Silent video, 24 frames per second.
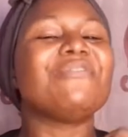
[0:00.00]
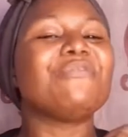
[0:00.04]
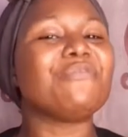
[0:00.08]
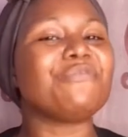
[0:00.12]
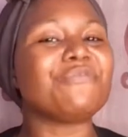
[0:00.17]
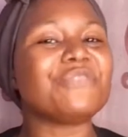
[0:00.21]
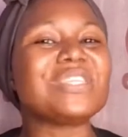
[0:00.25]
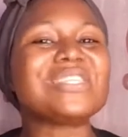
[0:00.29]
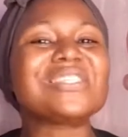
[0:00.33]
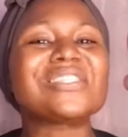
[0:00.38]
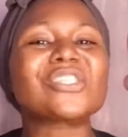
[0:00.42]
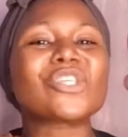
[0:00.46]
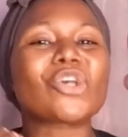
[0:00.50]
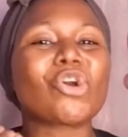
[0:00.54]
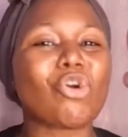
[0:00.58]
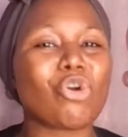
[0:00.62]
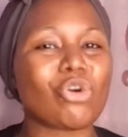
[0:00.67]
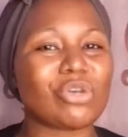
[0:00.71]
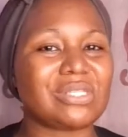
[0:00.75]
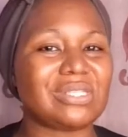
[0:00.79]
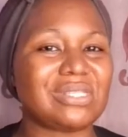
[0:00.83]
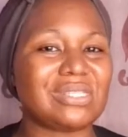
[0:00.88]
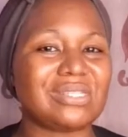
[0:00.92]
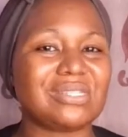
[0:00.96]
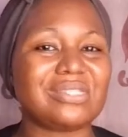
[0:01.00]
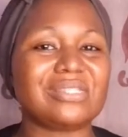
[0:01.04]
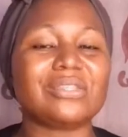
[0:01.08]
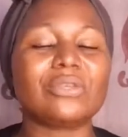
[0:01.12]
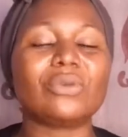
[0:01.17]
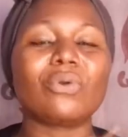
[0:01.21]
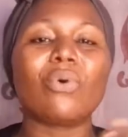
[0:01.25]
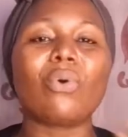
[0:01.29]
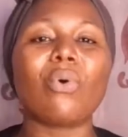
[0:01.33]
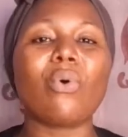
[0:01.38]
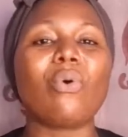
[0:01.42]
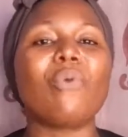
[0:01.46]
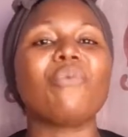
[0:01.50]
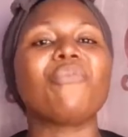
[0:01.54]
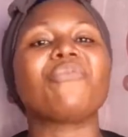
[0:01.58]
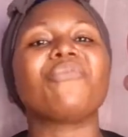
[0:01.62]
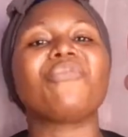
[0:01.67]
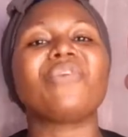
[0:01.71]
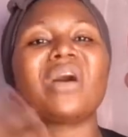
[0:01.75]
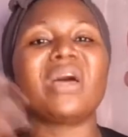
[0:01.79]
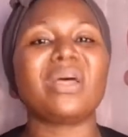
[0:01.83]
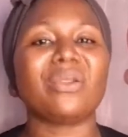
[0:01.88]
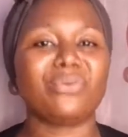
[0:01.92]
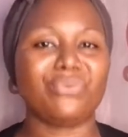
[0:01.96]
viscosity
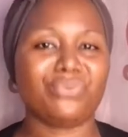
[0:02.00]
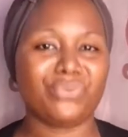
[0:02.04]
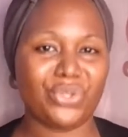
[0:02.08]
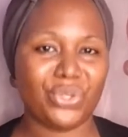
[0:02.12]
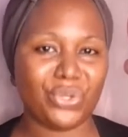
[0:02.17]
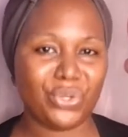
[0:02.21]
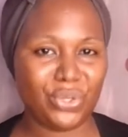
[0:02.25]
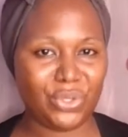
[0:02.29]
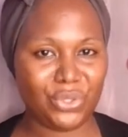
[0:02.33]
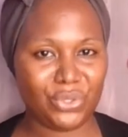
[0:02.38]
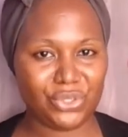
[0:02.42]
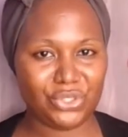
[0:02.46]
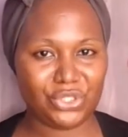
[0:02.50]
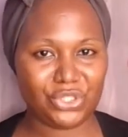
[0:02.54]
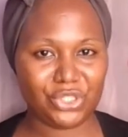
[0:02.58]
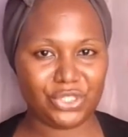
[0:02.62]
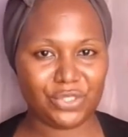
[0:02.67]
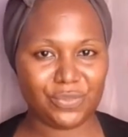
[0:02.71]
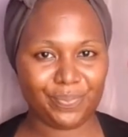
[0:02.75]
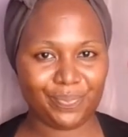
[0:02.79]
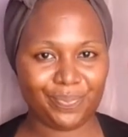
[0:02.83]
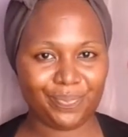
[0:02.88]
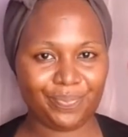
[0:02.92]
over rheology.